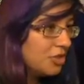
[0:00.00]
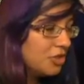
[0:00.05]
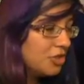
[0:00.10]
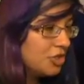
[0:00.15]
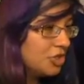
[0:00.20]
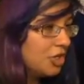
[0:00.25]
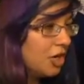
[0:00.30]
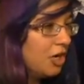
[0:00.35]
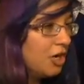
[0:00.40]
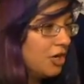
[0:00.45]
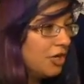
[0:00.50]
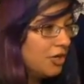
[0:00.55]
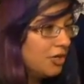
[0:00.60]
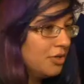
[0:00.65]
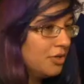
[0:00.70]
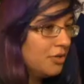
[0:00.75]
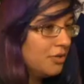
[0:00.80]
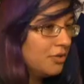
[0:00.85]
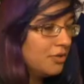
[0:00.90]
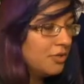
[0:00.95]

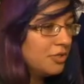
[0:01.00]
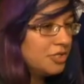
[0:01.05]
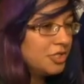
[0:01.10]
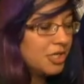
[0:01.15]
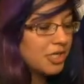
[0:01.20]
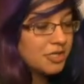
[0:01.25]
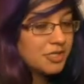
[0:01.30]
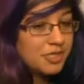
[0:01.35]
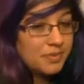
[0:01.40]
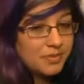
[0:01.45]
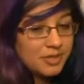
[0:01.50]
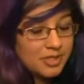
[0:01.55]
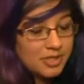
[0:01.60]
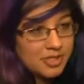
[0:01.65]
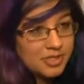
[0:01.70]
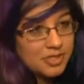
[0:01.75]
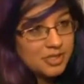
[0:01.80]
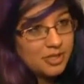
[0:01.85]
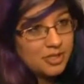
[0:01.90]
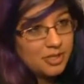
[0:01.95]
Sean or
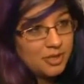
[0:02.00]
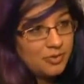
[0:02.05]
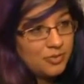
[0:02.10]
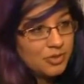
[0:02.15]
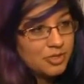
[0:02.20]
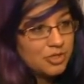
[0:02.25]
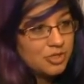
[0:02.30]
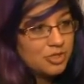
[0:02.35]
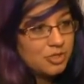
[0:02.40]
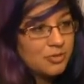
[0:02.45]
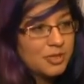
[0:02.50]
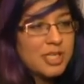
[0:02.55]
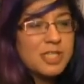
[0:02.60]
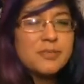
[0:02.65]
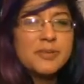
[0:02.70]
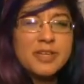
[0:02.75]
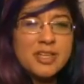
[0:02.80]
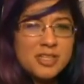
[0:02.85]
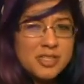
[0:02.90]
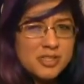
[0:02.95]
Jacksepticeye's taking one too, but that's
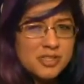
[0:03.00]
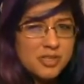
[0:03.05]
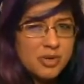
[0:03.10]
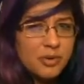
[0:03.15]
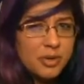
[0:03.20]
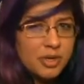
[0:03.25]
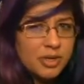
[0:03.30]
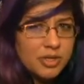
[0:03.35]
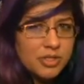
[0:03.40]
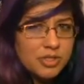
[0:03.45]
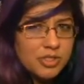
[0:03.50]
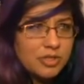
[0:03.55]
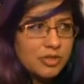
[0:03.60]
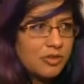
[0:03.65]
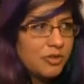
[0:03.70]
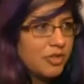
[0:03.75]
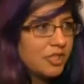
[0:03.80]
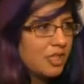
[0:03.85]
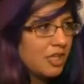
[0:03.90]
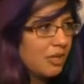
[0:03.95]
because he's going on
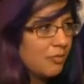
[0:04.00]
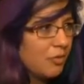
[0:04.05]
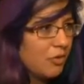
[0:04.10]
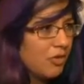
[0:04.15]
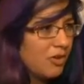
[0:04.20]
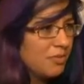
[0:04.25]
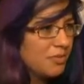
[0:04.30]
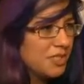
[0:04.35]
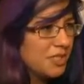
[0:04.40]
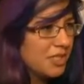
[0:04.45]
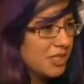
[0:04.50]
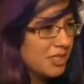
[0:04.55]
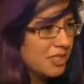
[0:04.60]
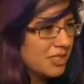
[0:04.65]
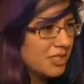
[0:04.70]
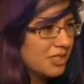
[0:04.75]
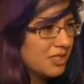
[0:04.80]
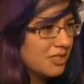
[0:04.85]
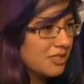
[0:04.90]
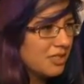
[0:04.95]
tour with the Game Grumps.
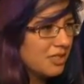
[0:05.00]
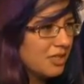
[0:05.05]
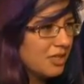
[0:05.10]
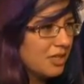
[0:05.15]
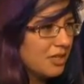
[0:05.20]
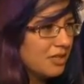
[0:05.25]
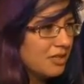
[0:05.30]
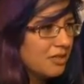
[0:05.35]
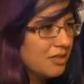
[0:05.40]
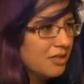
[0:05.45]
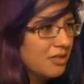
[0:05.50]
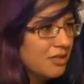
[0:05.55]
That's, yeah.